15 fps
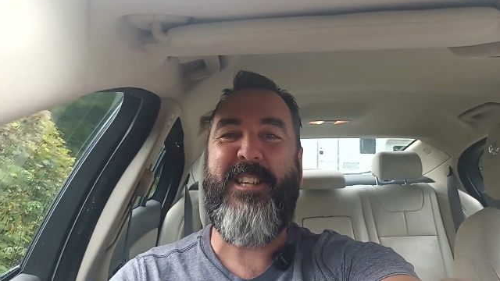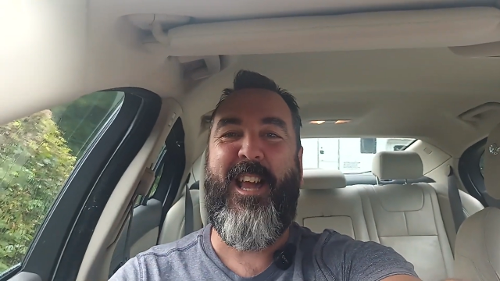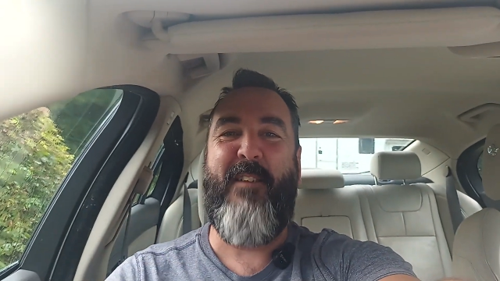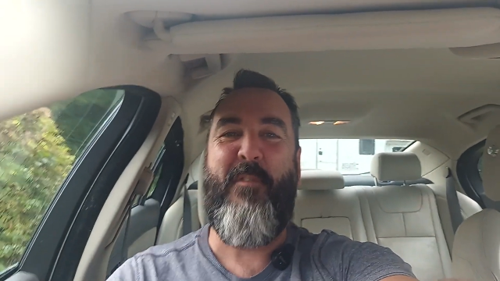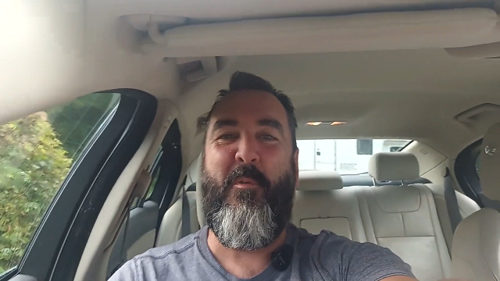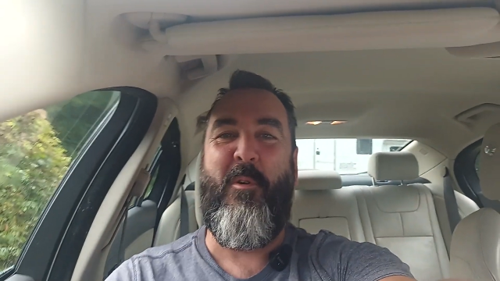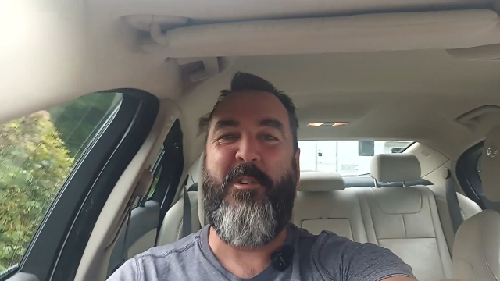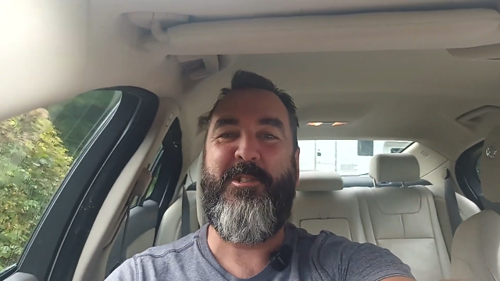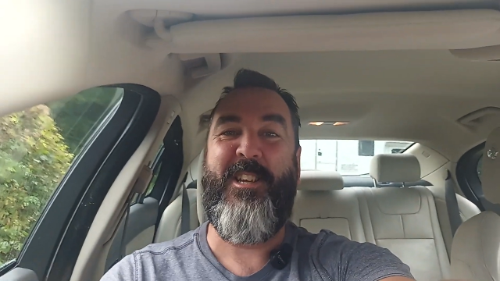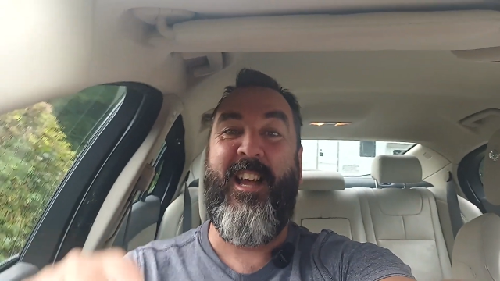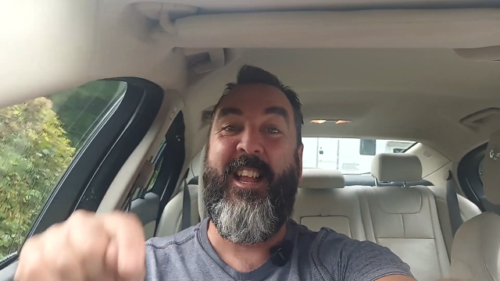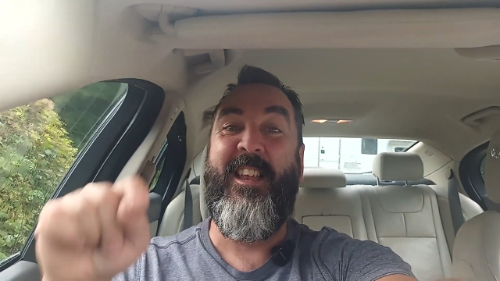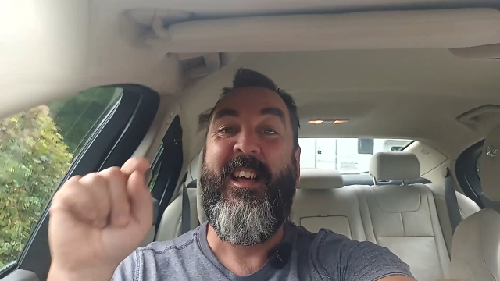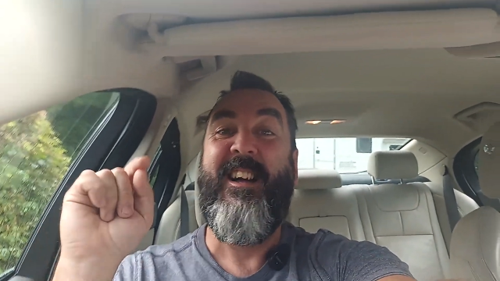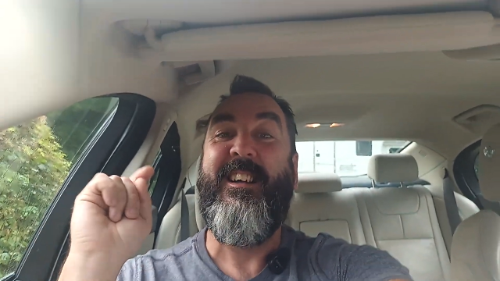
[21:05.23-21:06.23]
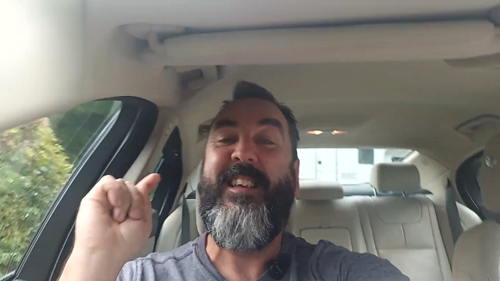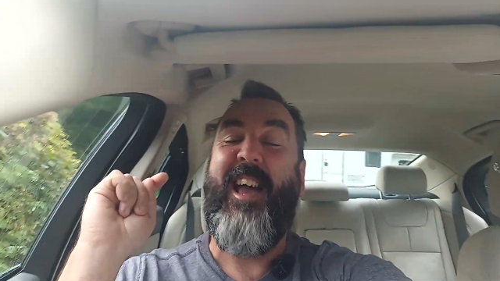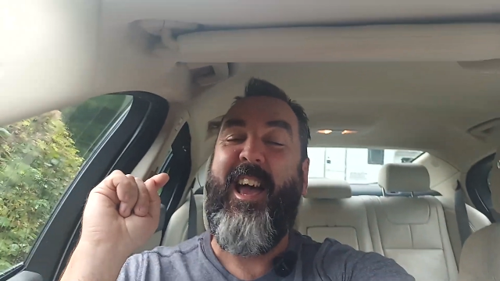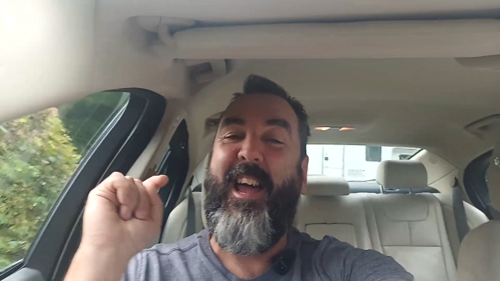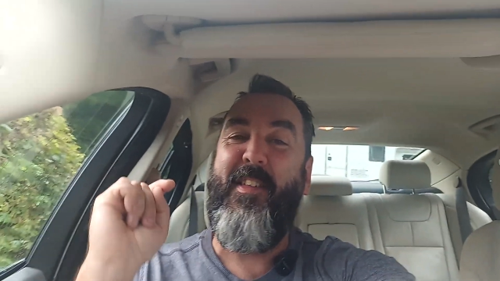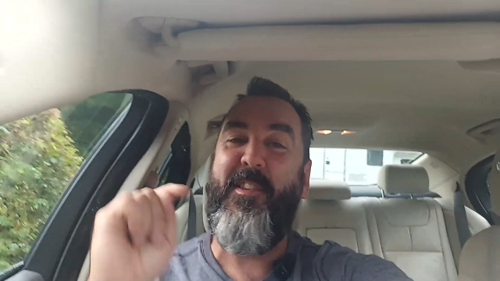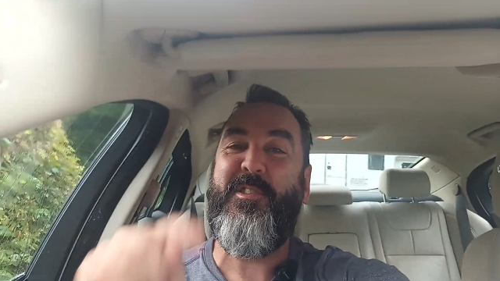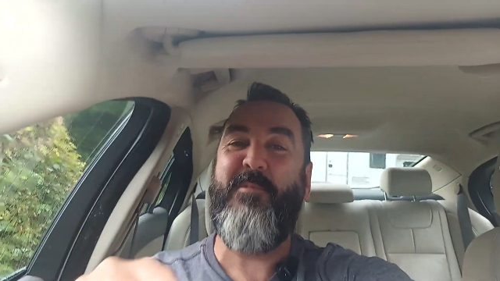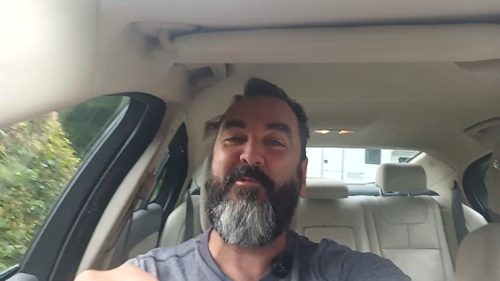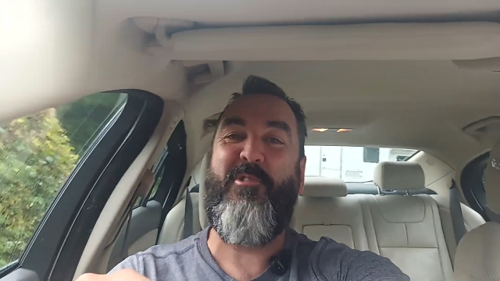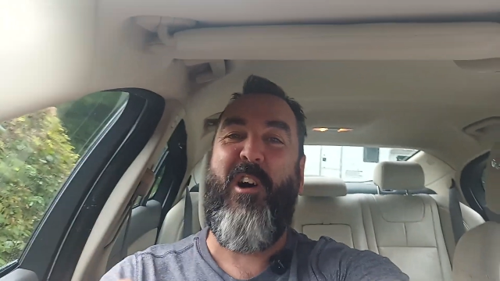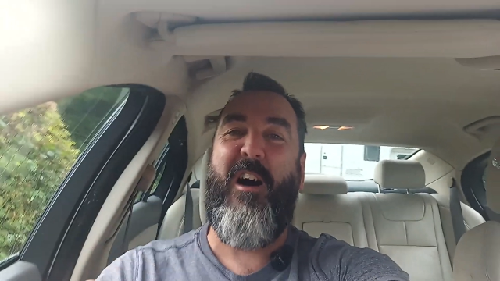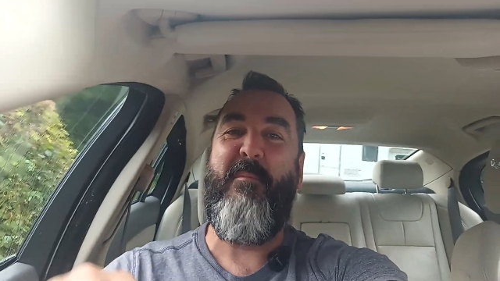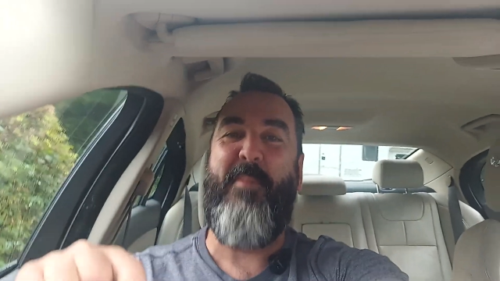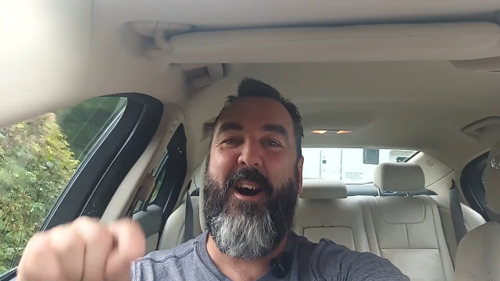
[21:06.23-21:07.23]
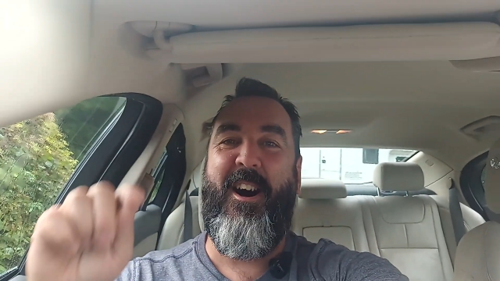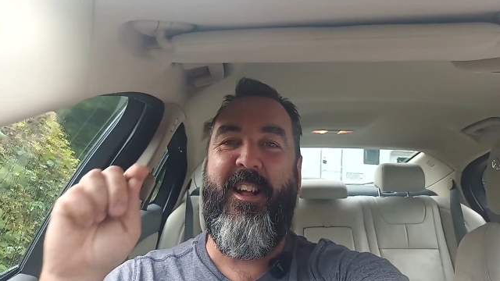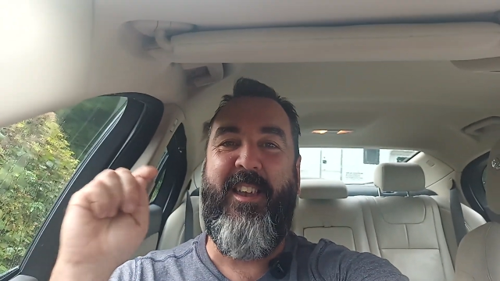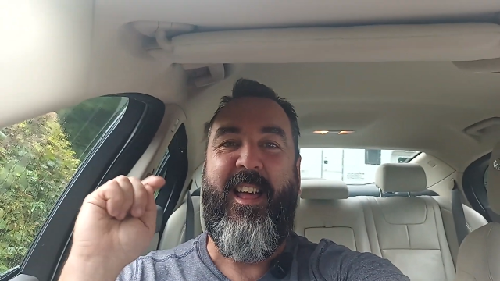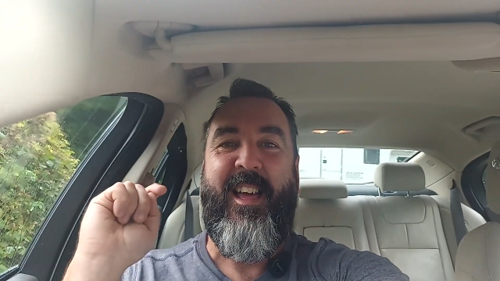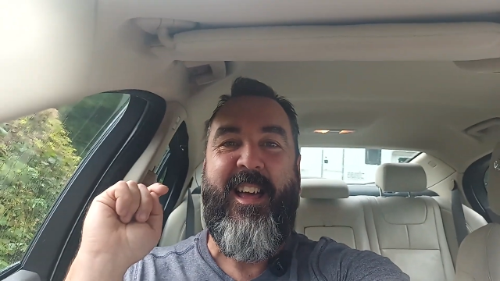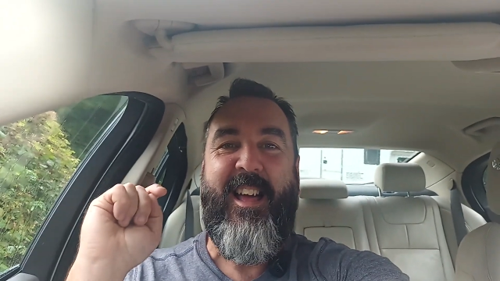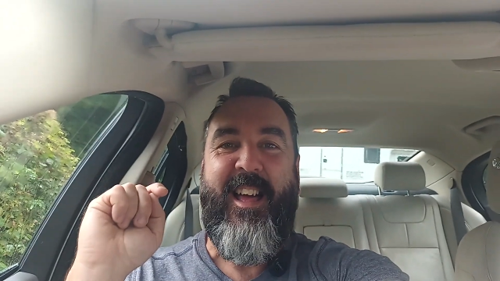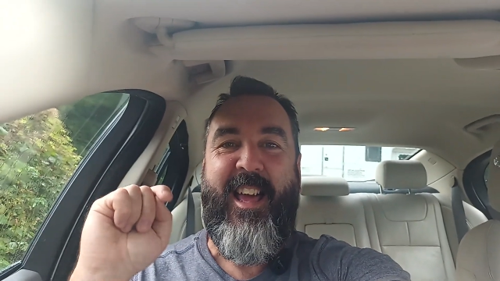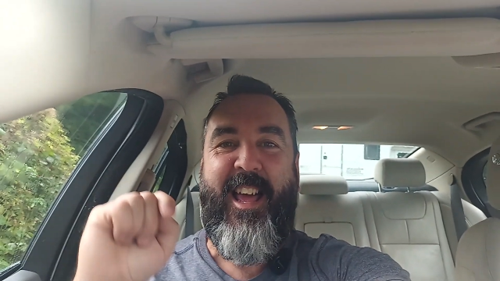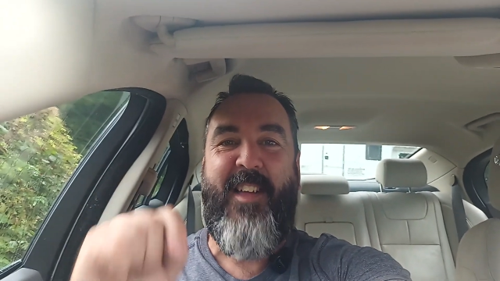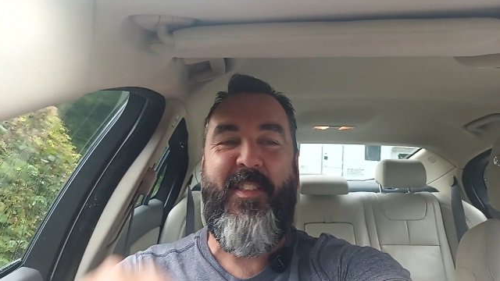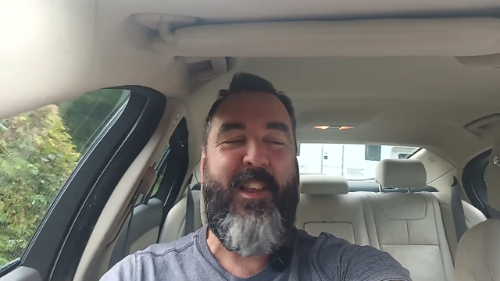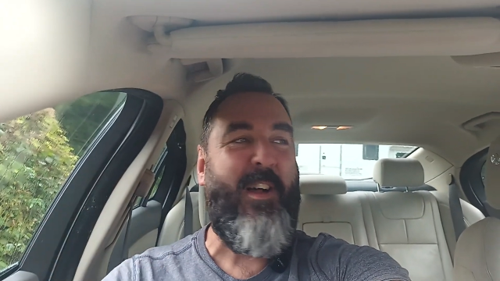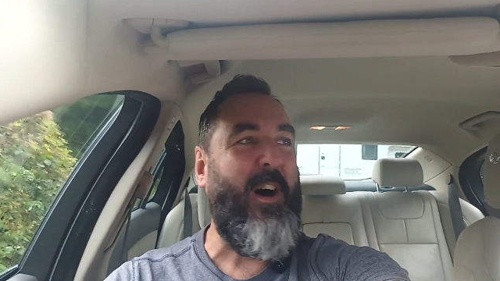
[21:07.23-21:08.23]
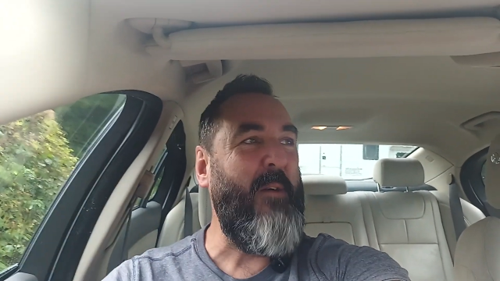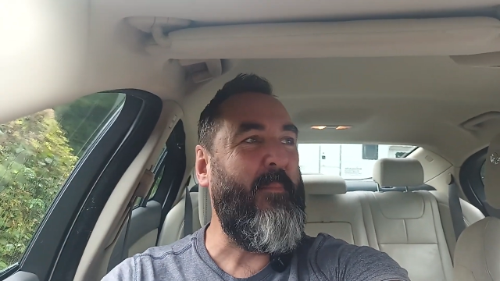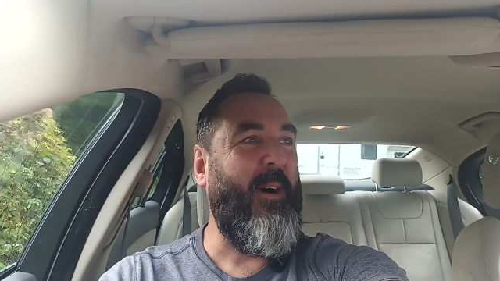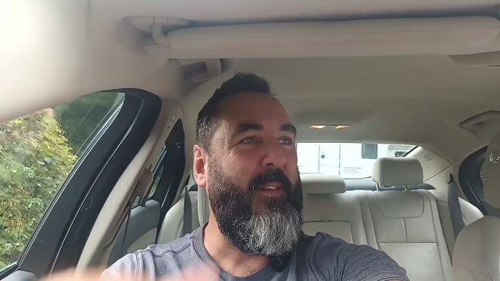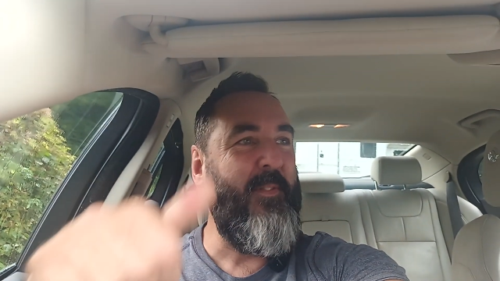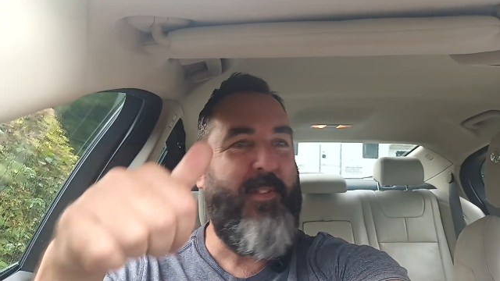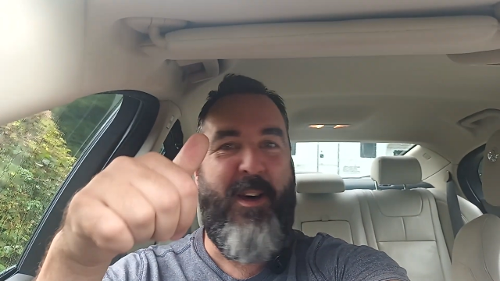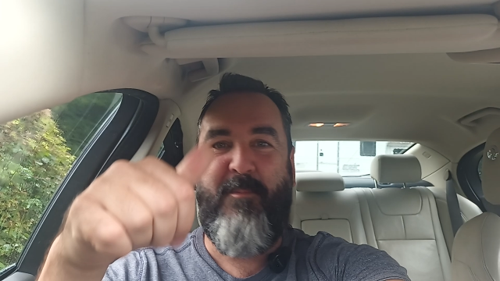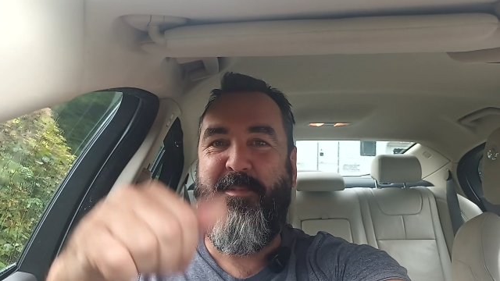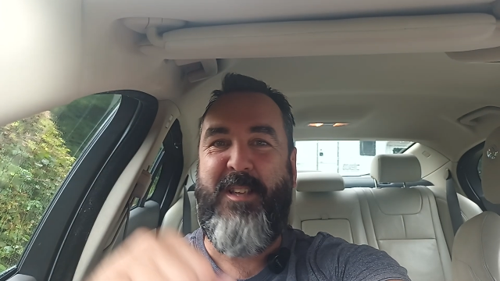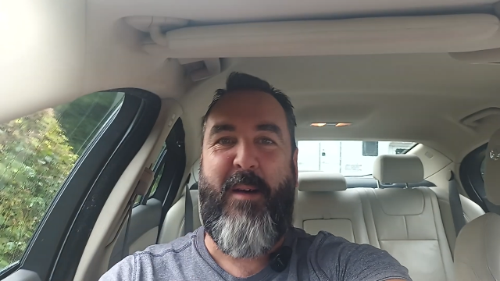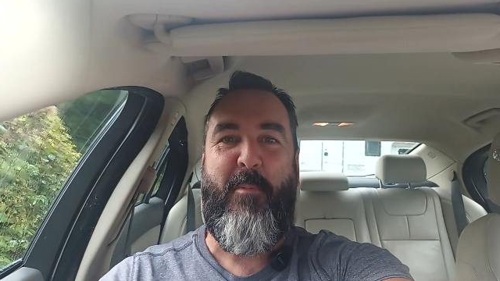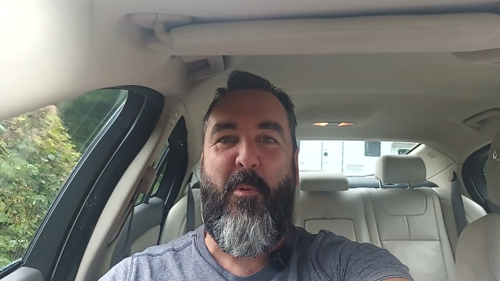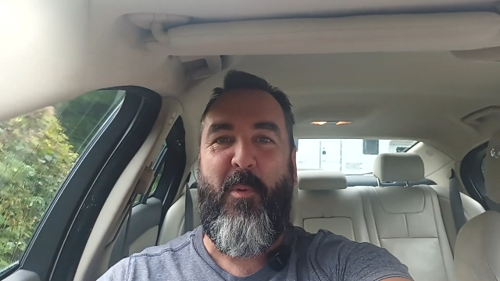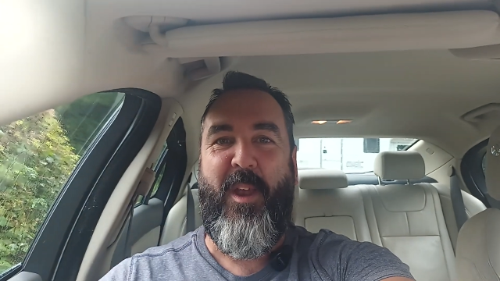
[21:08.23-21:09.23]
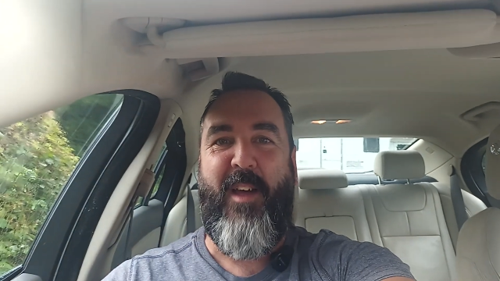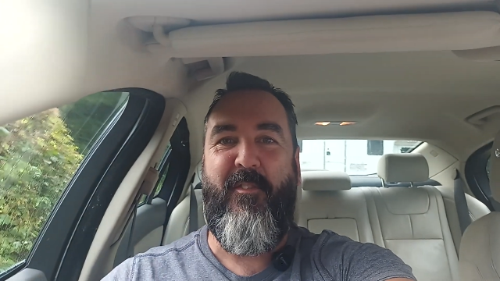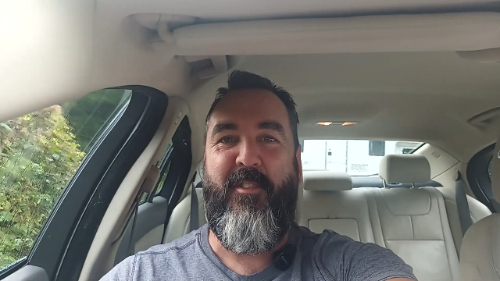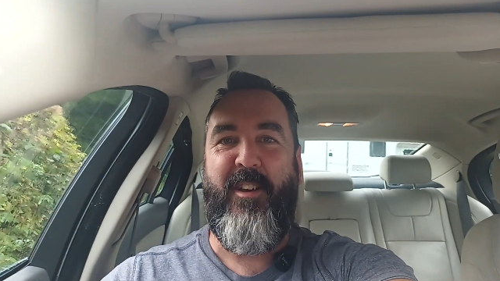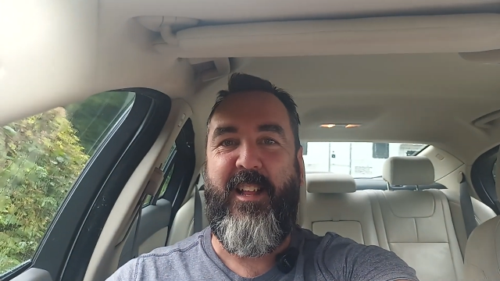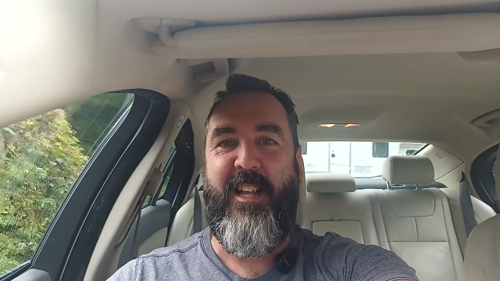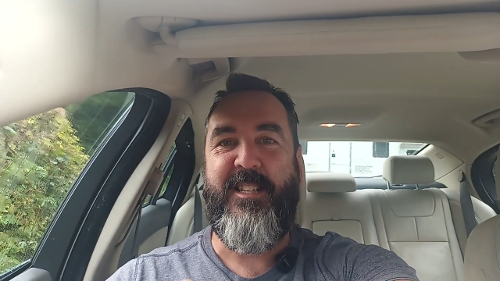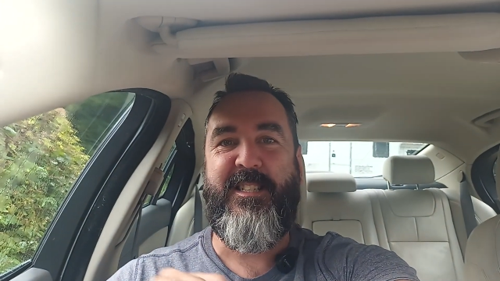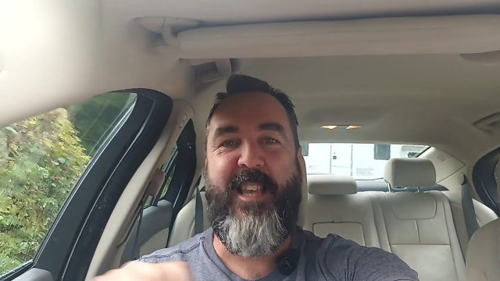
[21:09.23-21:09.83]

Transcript: again for watching. Yeah, hit the subscribe button, hit the like button, thumbs up or whatever it is.